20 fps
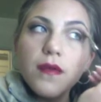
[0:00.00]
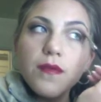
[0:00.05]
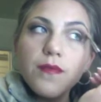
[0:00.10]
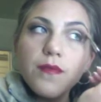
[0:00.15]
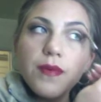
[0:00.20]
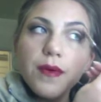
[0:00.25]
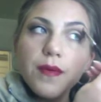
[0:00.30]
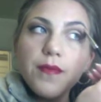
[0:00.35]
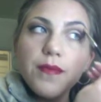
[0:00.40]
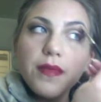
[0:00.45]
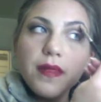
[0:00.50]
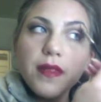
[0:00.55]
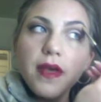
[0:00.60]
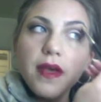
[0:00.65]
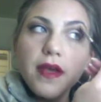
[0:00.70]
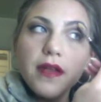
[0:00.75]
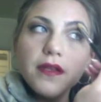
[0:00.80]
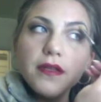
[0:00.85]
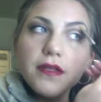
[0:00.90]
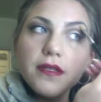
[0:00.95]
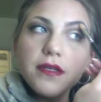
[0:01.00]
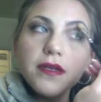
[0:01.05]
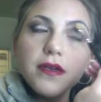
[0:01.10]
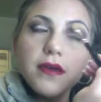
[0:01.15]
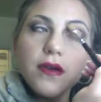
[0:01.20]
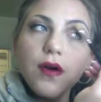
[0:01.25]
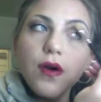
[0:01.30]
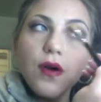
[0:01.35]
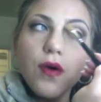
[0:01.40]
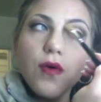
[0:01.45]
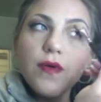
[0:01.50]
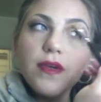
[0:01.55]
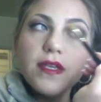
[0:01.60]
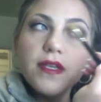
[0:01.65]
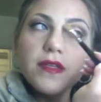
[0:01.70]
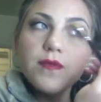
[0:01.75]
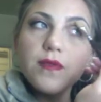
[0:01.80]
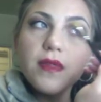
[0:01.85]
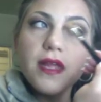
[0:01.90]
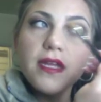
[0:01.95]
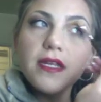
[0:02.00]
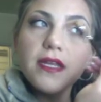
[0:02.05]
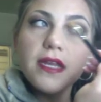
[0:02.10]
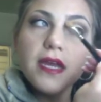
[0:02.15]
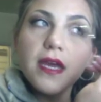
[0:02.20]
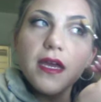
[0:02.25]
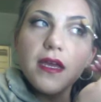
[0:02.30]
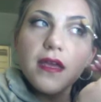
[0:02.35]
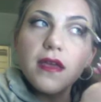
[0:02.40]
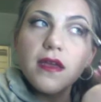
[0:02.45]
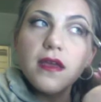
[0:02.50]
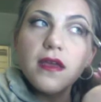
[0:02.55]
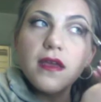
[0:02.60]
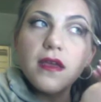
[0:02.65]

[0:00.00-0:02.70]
But blend. Always blending.